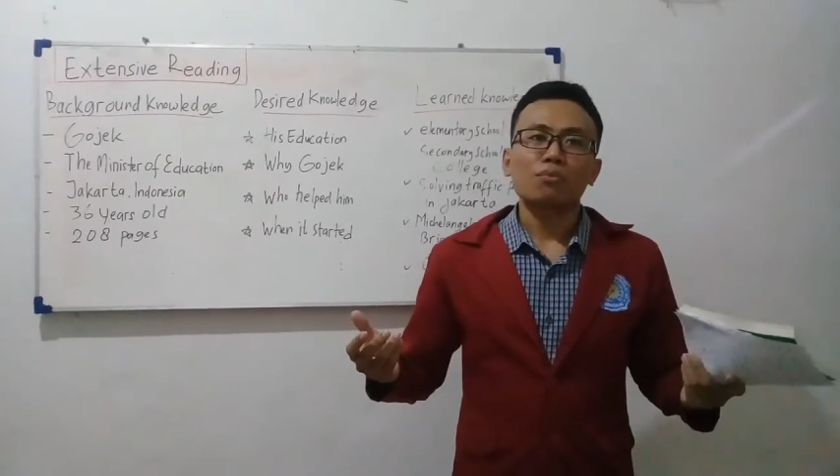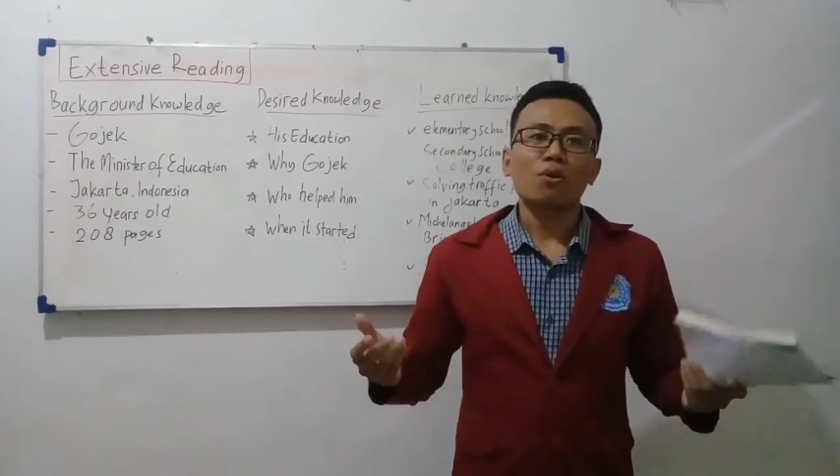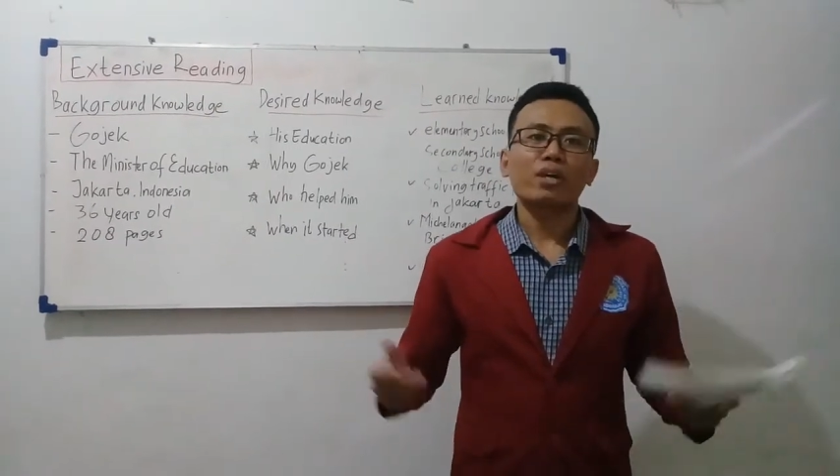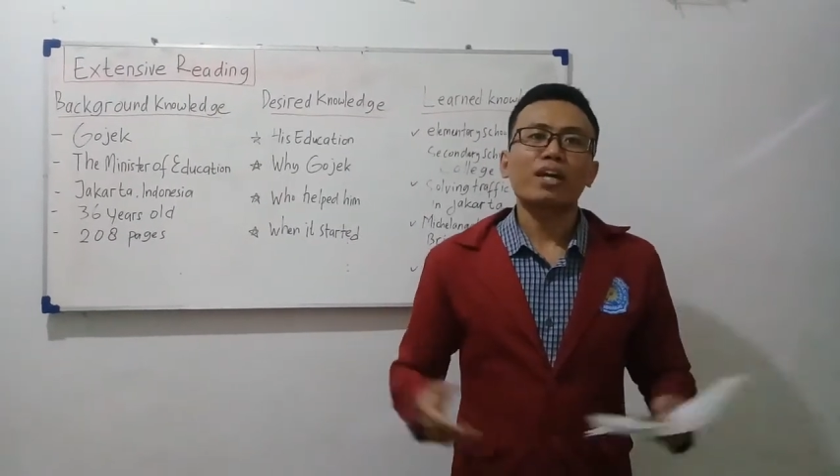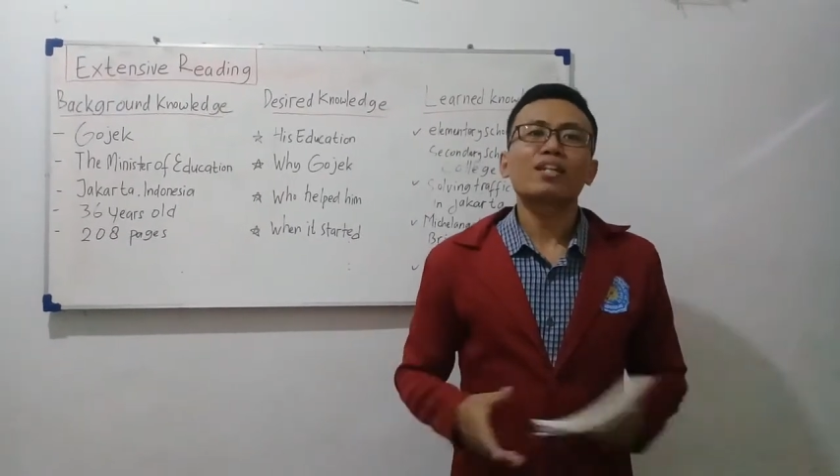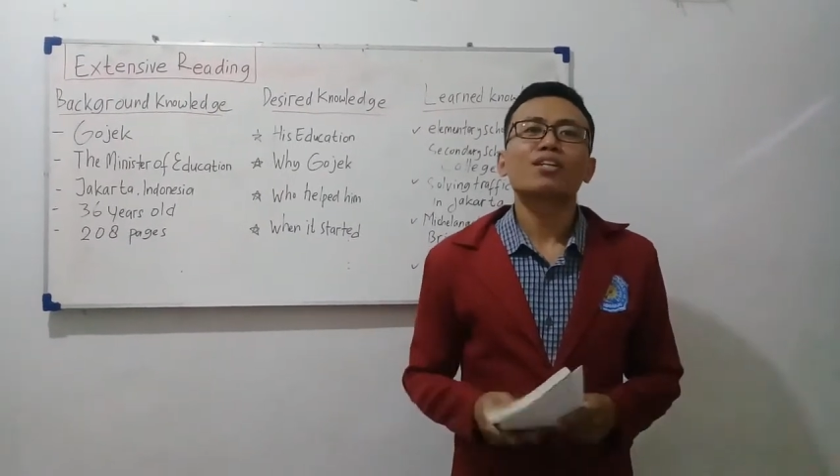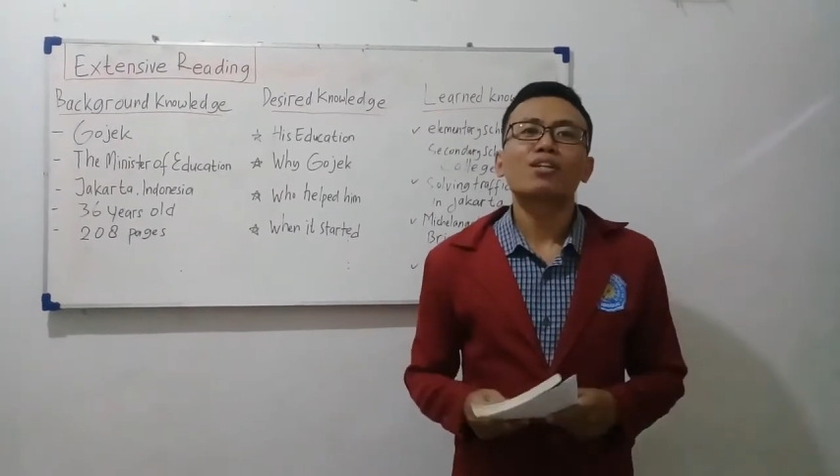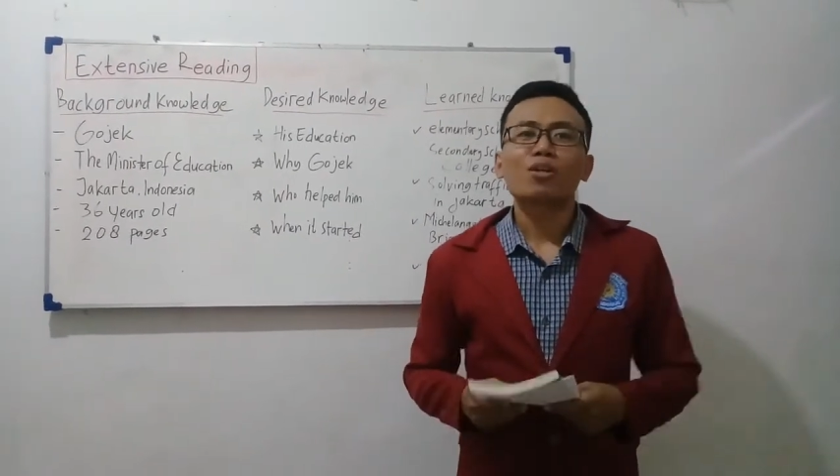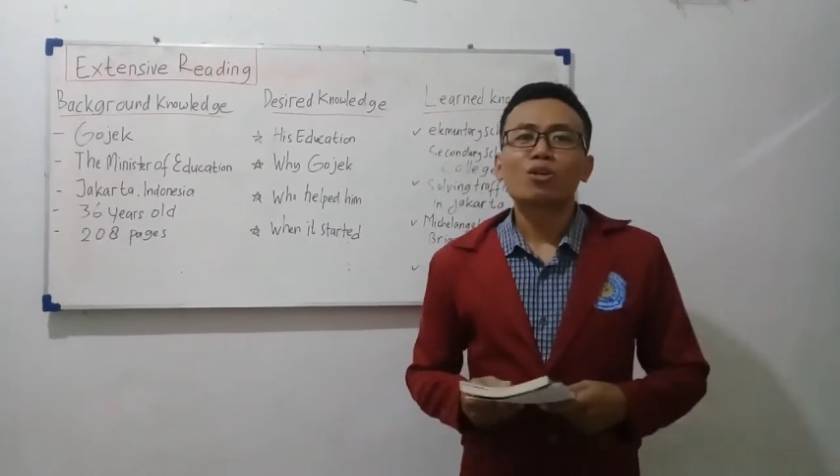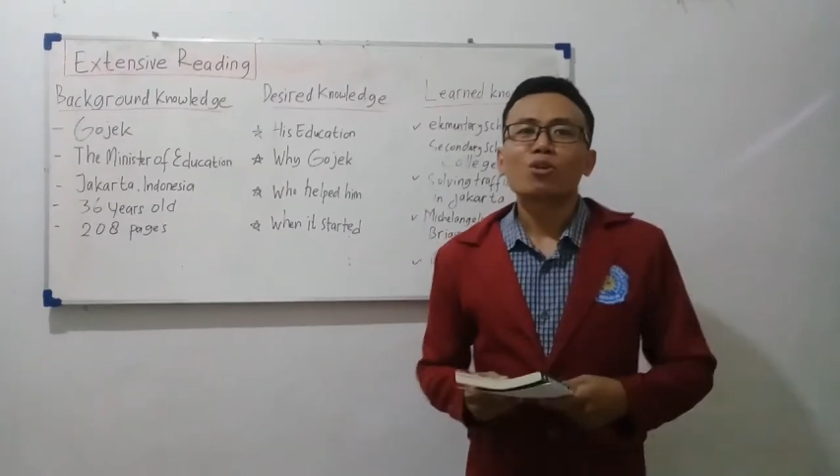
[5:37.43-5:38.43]
Okay,
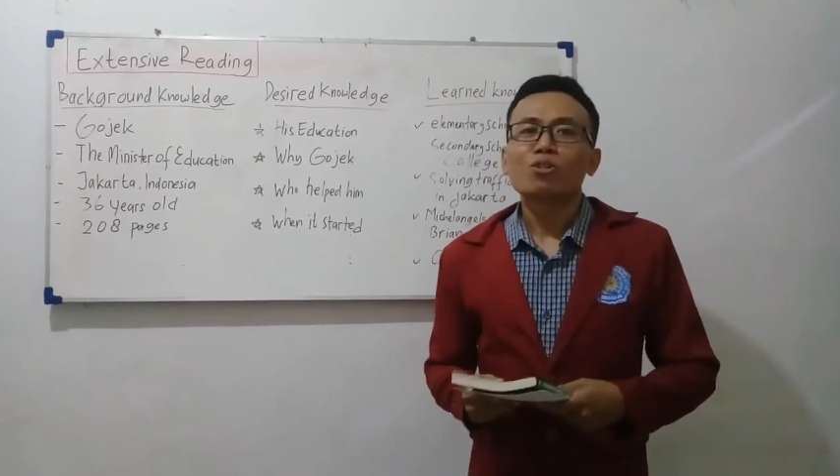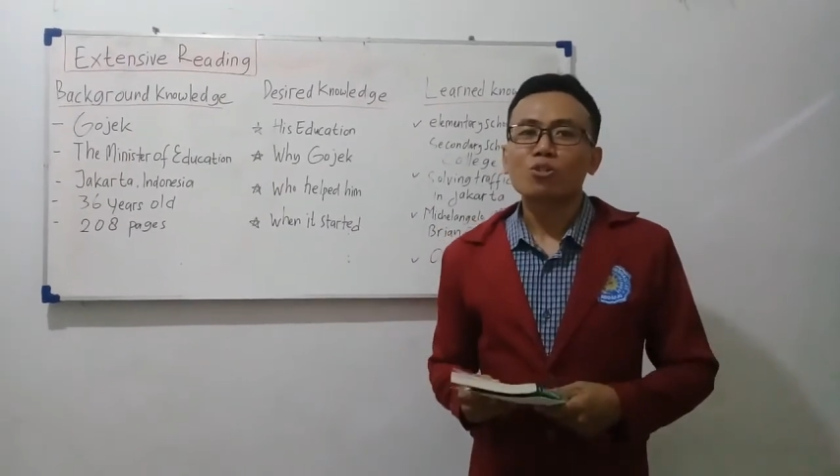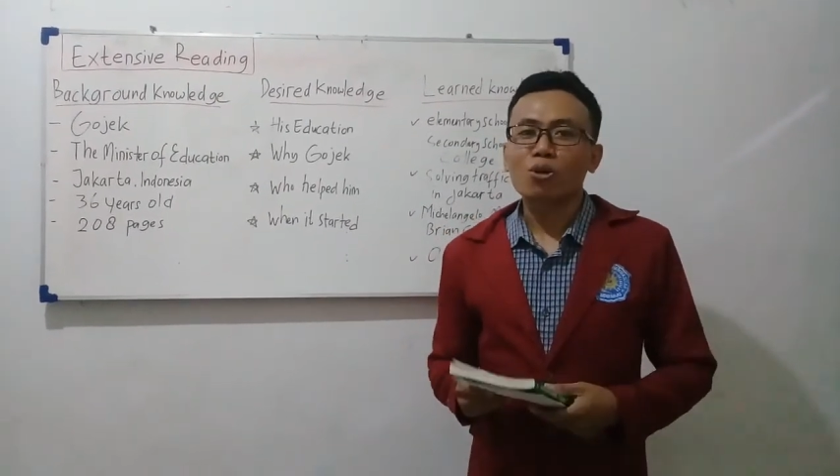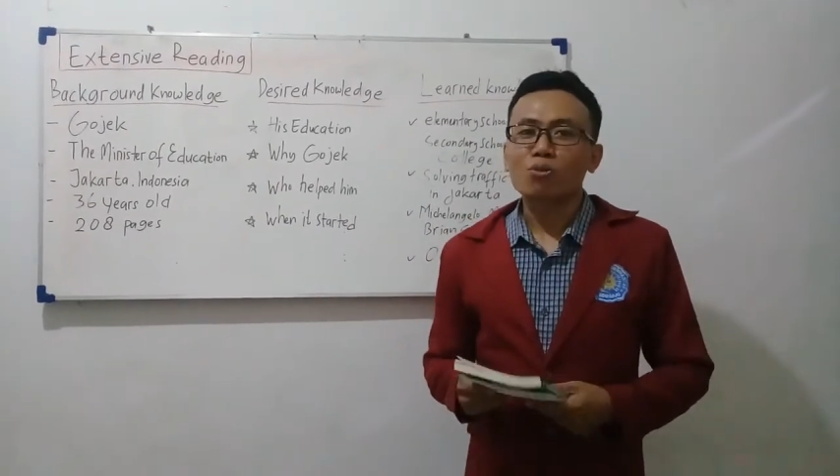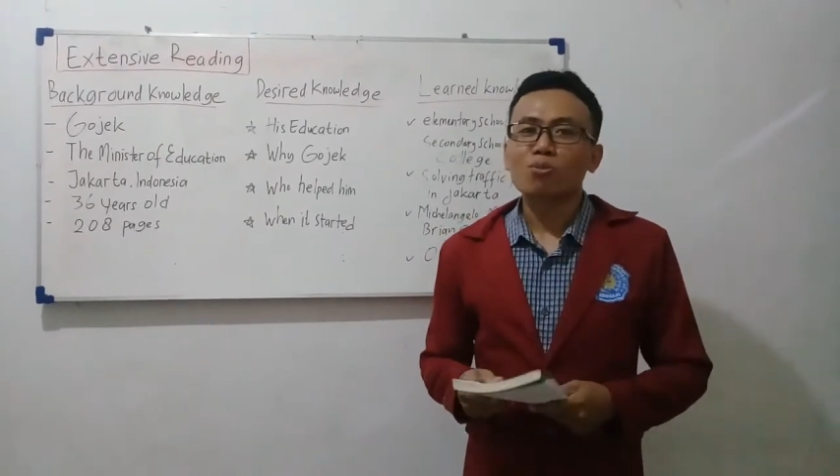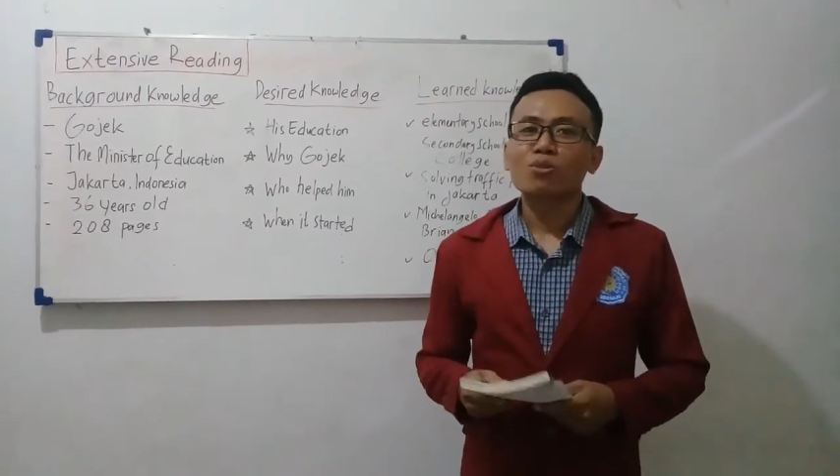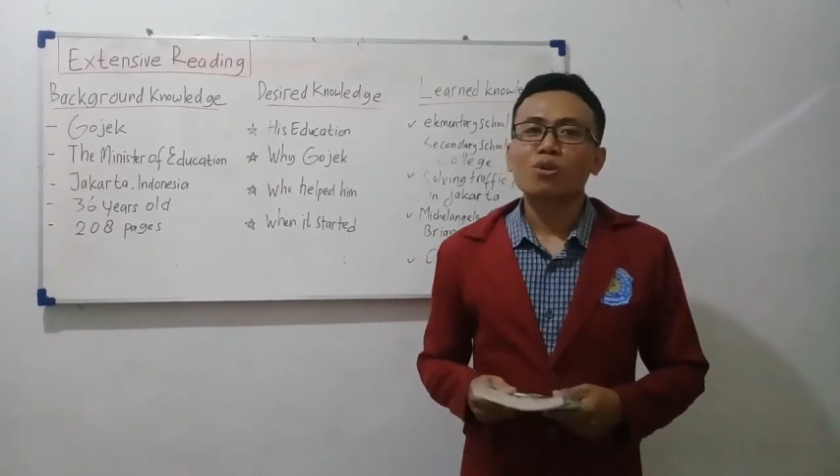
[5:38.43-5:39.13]
so